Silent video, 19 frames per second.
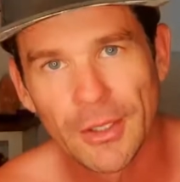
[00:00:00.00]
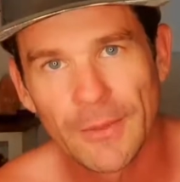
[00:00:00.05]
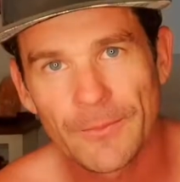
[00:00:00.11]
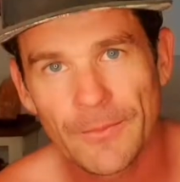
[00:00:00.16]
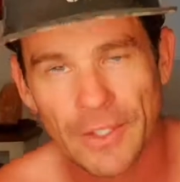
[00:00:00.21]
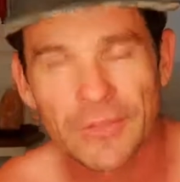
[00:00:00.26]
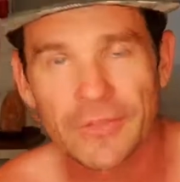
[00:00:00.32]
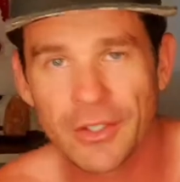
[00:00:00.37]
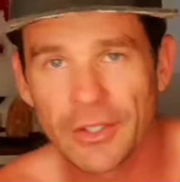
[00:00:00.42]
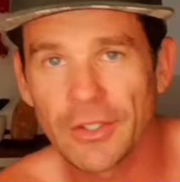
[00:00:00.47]

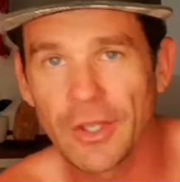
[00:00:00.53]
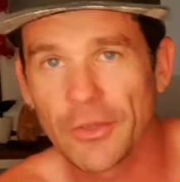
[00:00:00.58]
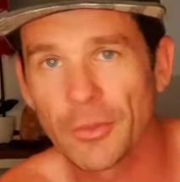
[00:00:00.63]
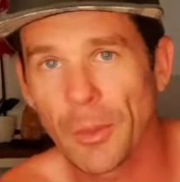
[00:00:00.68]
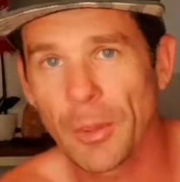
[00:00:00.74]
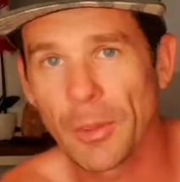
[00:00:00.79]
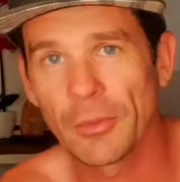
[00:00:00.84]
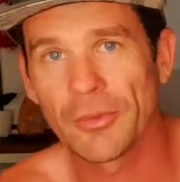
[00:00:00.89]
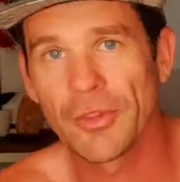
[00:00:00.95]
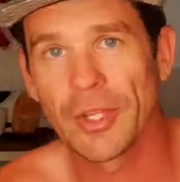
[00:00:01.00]
That's what
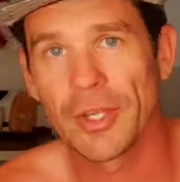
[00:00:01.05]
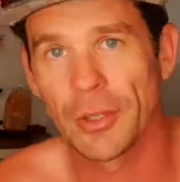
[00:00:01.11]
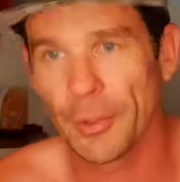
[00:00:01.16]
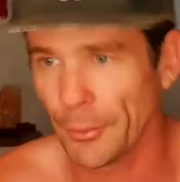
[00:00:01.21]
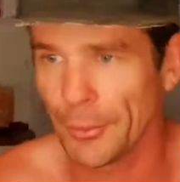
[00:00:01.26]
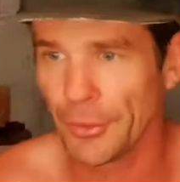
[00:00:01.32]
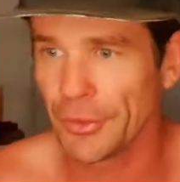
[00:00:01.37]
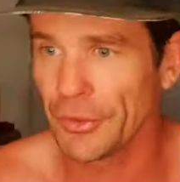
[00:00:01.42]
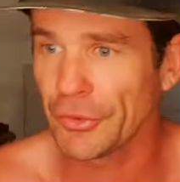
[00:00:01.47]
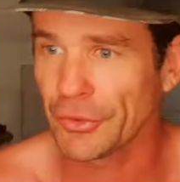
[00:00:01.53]
people are thinking.
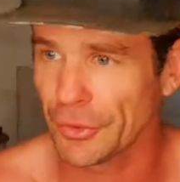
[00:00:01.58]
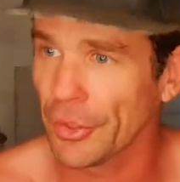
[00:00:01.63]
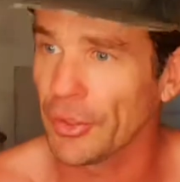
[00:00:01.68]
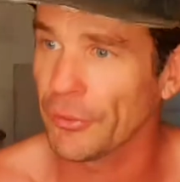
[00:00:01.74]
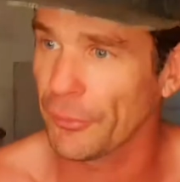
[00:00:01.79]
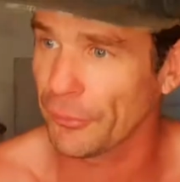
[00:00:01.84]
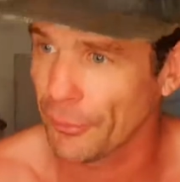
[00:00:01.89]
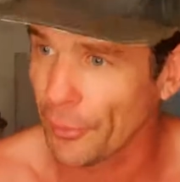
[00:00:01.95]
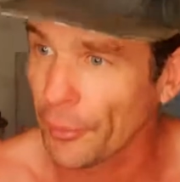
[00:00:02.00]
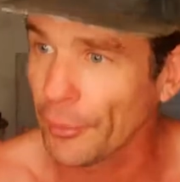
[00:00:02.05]
Well, you just eat
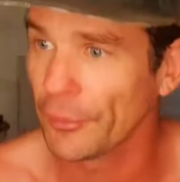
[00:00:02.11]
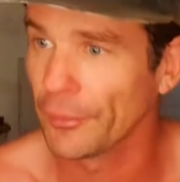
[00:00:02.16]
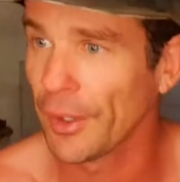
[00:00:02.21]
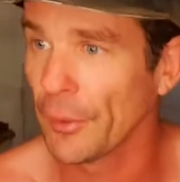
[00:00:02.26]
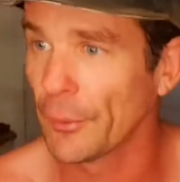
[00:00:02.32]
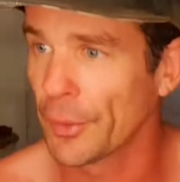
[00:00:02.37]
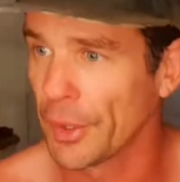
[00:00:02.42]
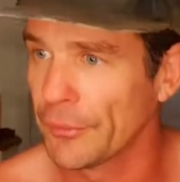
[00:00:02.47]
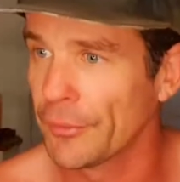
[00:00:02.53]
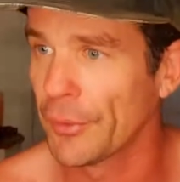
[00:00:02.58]
fruit. That'll
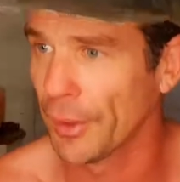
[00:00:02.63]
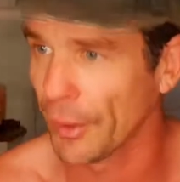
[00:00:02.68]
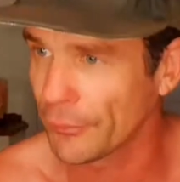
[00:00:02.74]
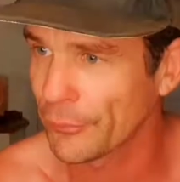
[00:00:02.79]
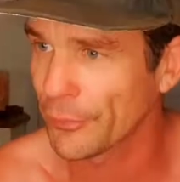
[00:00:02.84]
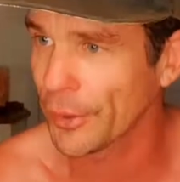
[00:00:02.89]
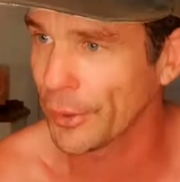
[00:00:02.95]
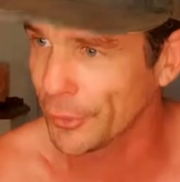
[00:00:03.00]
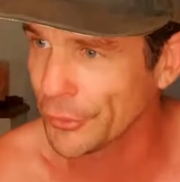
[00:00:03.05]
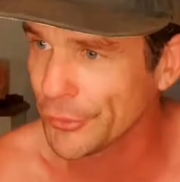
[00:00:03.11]
give you enough
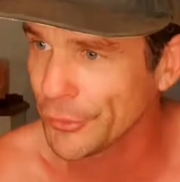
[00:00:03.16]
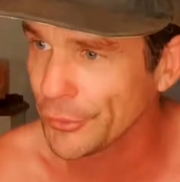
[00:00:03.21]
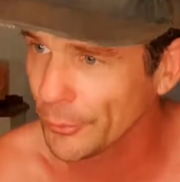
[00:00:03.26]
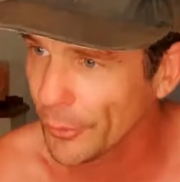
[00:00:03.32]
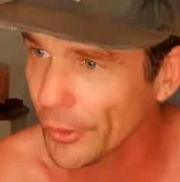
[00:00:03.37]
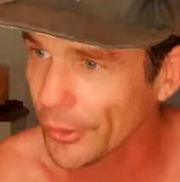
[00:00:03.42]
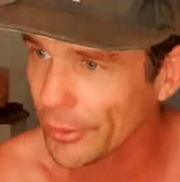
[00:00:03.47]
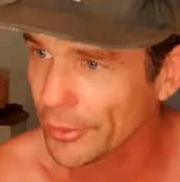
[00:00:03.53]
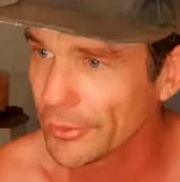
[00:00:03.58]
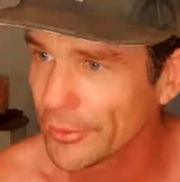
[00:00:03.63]
energy. Why
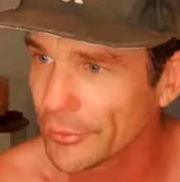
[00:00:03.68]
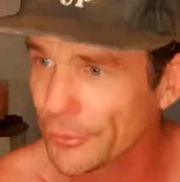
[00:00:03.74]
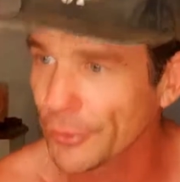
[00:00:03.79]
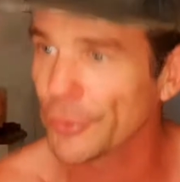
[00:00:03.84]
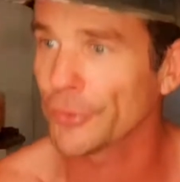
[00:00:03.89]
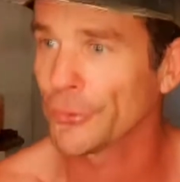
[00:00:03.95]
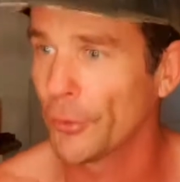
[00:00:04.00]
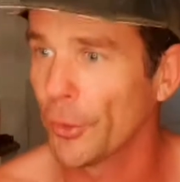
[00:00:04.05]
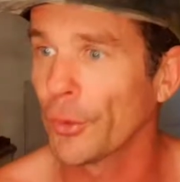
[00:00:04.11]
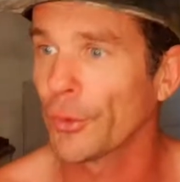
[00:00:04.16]
not?
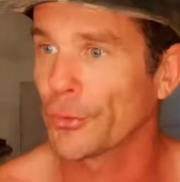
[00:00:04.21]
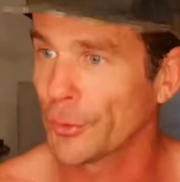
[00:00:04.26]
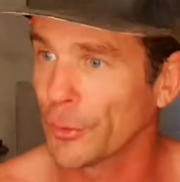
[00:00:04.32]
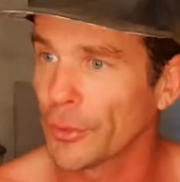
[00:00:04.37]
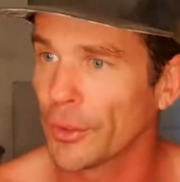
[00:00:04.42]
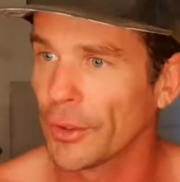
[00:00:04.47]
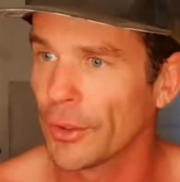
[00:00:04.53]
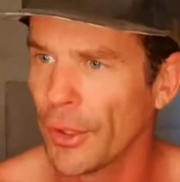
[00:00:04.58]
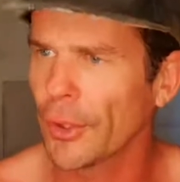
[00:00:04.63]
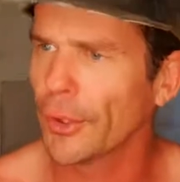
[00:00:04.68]
Fruit's full of
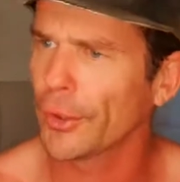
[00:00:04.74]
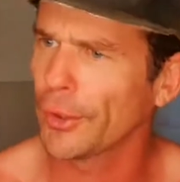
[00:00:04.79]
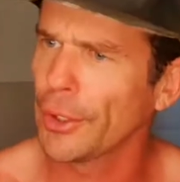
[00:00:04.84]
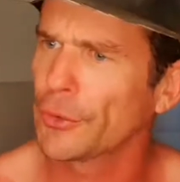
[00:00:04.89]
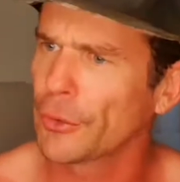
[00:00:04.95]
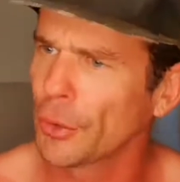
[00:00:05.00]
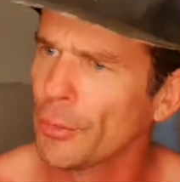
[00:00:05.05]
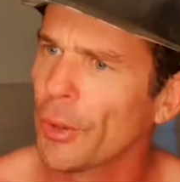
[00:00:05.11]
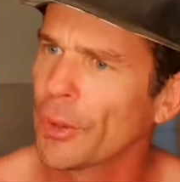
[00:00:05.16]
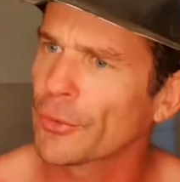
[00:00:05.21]
sugar. I don't eat
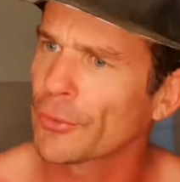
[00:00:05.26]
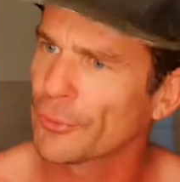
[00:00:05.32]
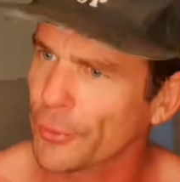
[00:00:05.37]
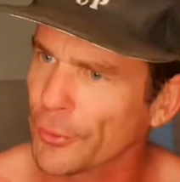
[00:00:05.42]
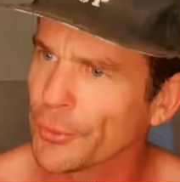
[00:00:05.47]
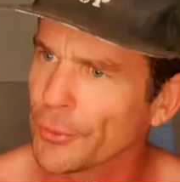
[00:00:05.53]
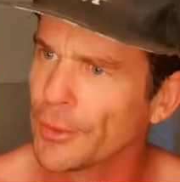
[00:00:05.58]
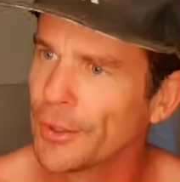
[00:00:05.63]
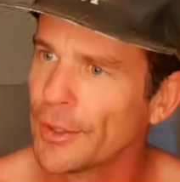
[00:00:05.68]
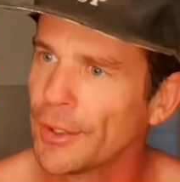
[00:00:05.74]
too much
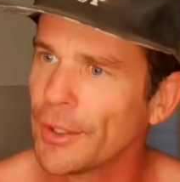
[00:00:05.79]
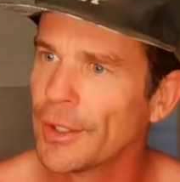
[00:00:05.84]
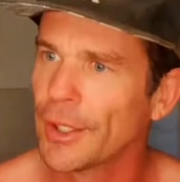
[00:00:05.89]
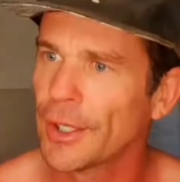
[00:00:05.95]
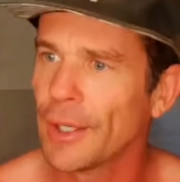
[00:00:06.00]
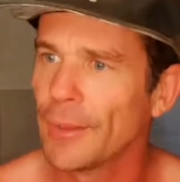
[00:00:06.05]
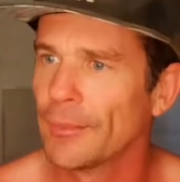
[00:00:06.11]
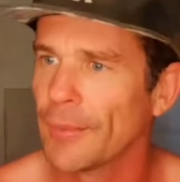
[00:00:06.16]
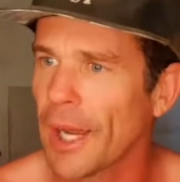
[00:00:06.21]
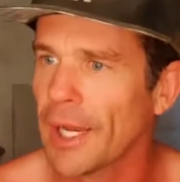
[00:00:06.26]
fruit. And
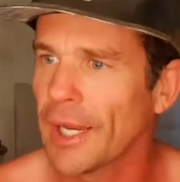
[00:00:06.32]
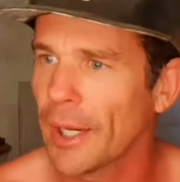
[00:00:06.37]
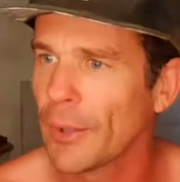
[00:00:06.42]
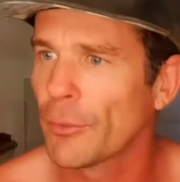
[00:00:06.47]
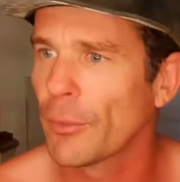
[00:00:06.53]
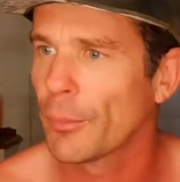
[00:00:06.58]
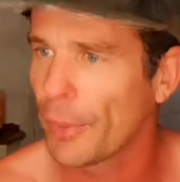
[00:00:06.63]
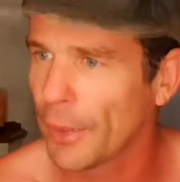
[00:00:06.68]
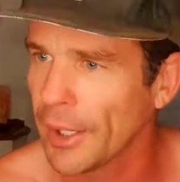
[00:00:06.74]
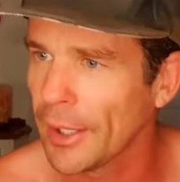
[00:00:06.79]
I'm
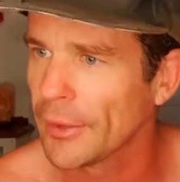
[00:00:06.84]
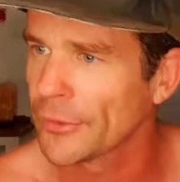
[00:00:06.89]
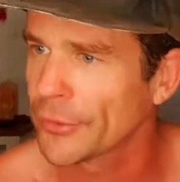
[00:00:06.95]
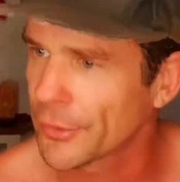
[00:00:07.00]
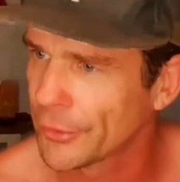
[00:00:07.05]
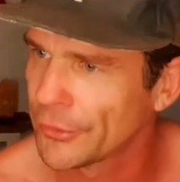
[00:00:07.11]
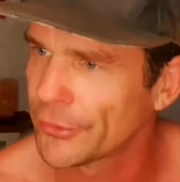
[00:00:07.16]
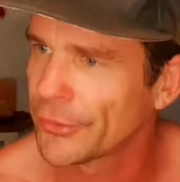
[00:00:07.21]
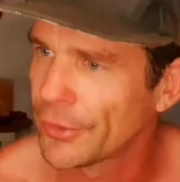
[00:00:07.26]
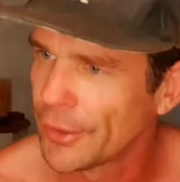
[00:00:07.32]
800 pounds
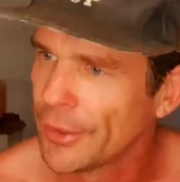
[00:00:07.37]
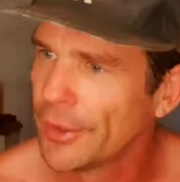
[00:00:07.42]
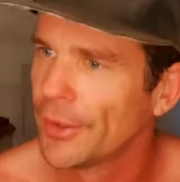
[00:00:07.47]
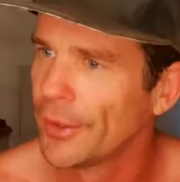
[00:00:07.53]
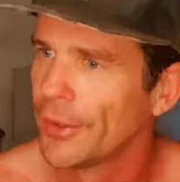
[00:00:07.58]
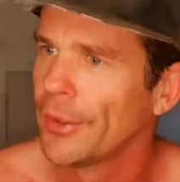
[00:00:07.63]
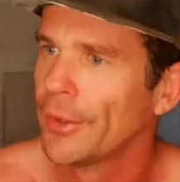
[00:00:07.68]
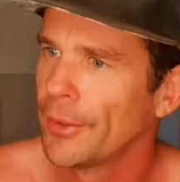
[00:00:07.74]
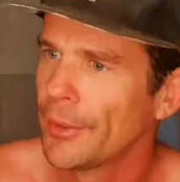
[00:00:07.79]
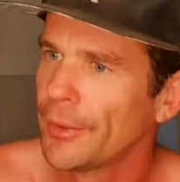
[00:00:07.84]
because
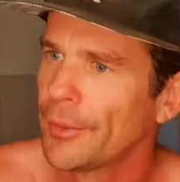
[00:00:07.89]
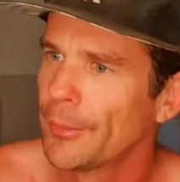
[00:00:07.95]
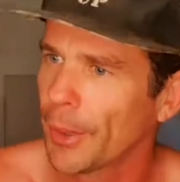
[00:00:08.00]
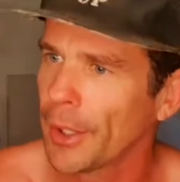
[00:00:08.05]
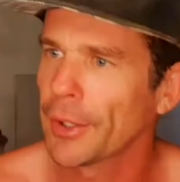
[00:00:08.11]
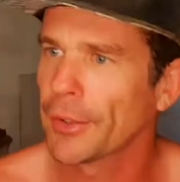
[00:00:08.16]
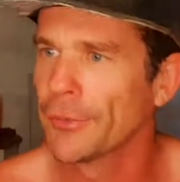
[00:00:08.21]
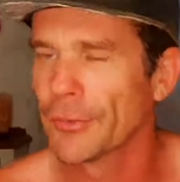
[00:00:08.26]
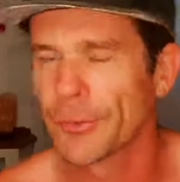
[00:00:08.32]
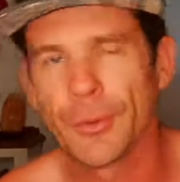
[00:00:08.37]

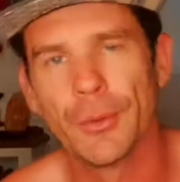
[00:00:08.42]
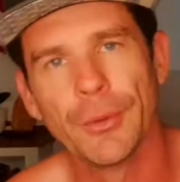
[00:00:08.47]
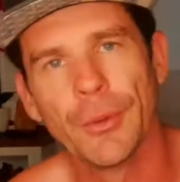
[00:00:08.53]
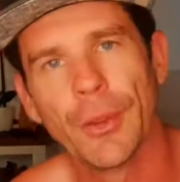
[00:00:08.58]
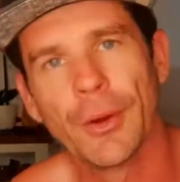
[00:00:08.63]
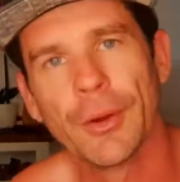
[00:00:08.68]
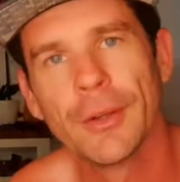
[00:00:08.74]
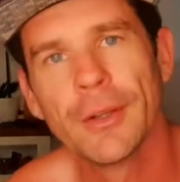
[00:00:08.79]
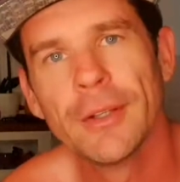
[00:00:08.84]
bacon's good, though.